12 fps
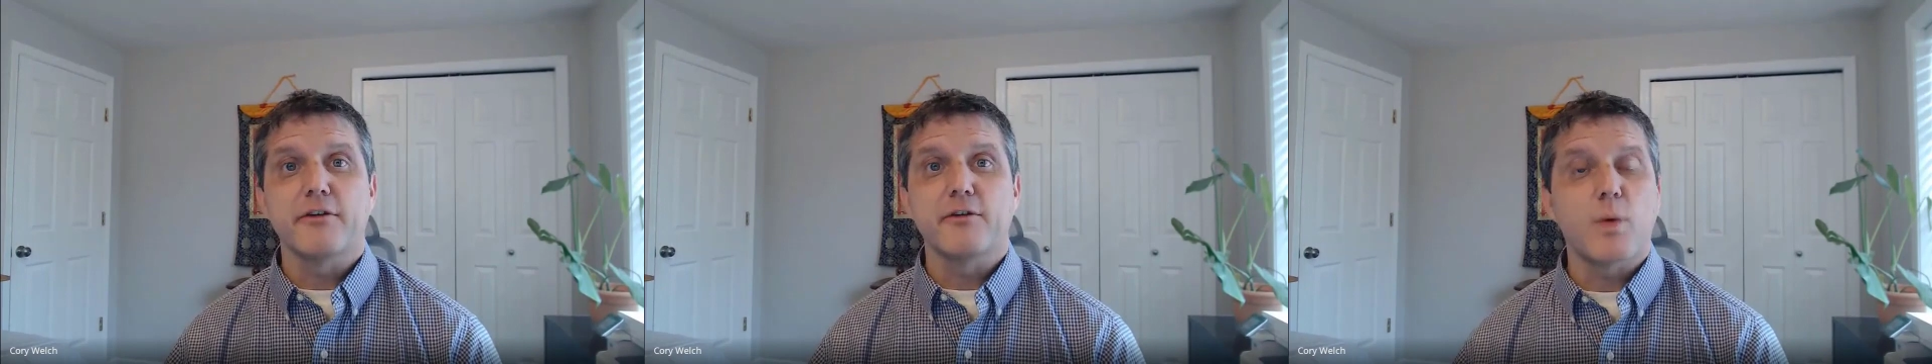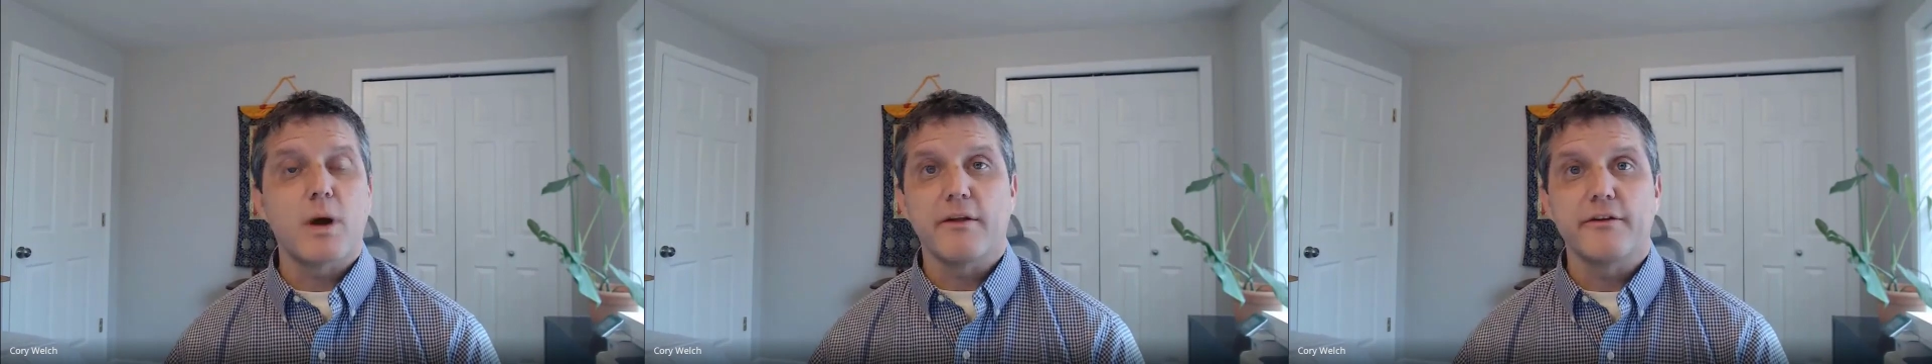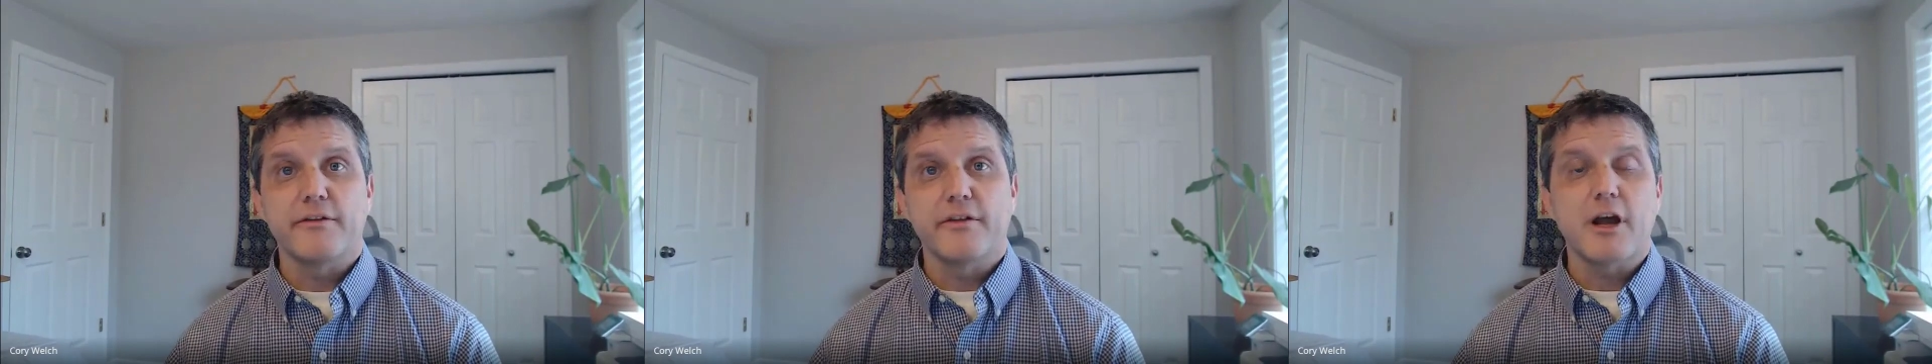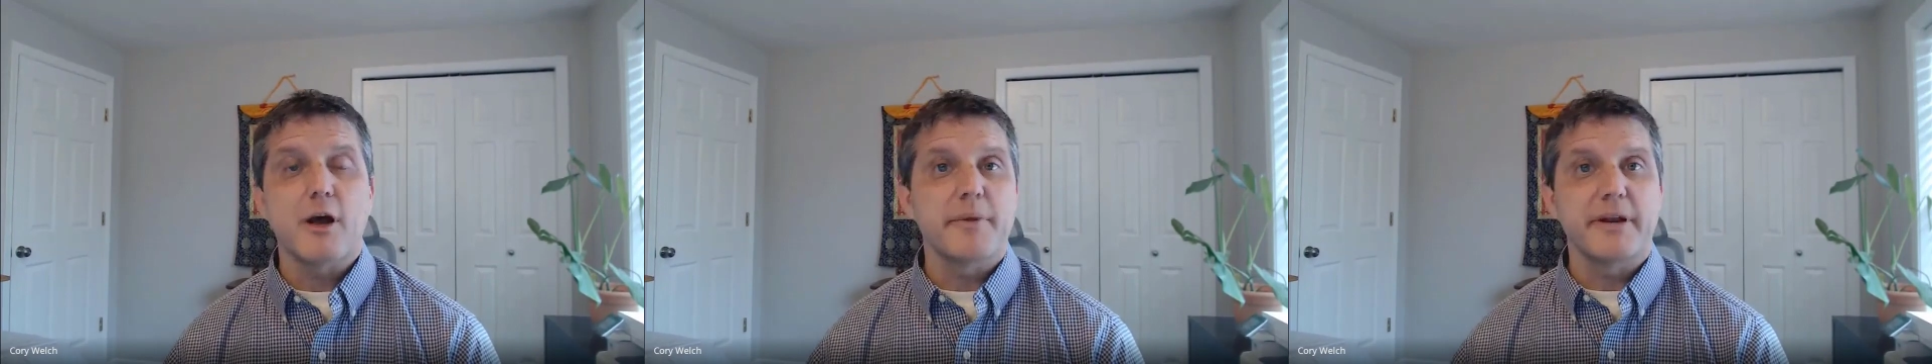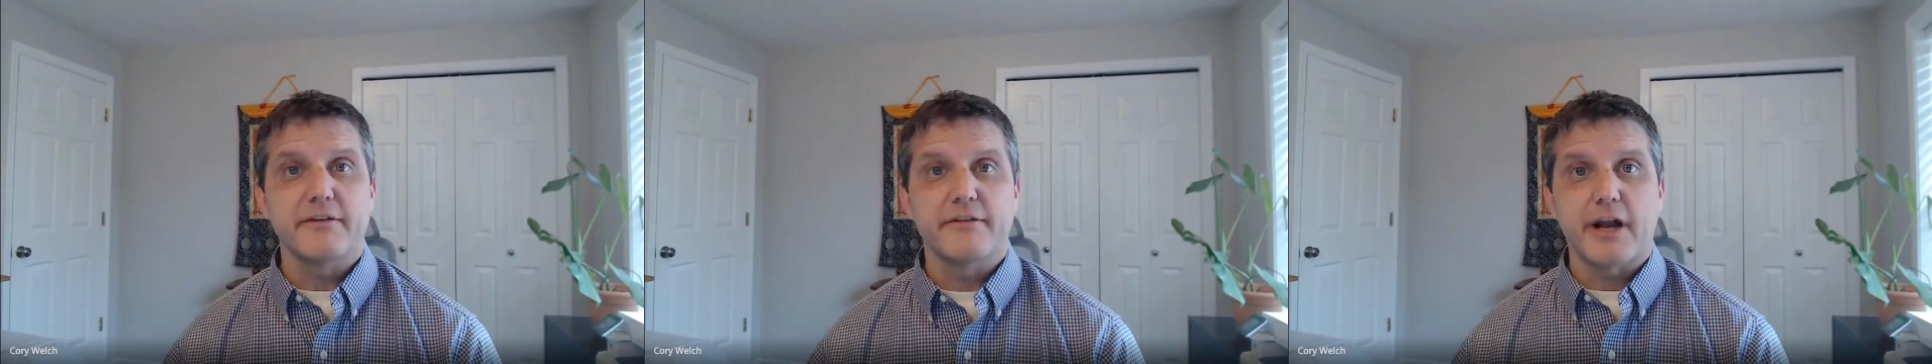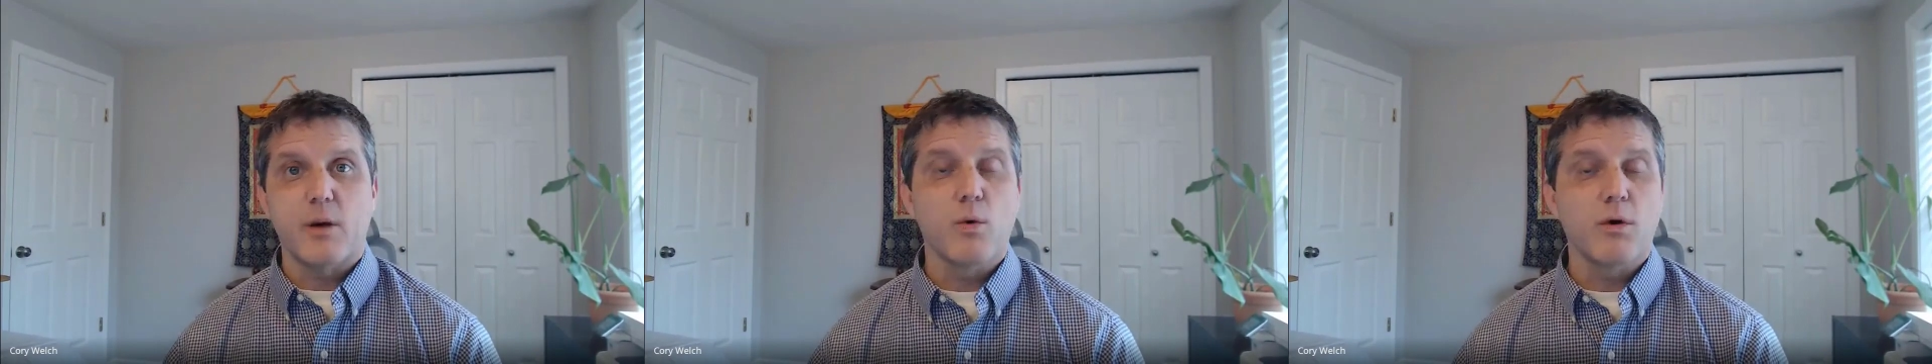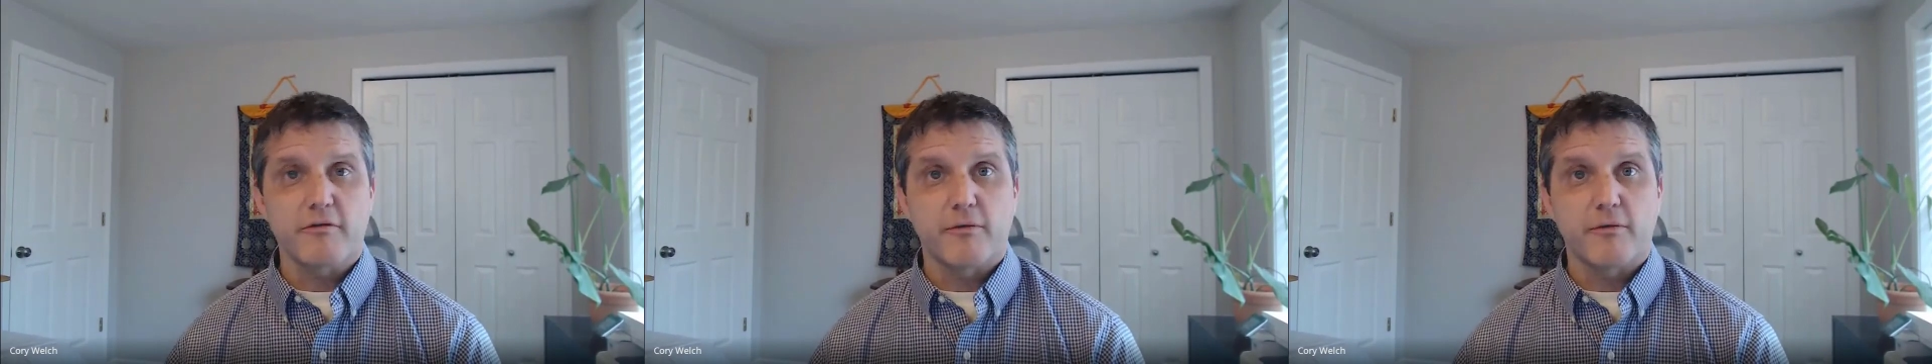as well as the companies that I work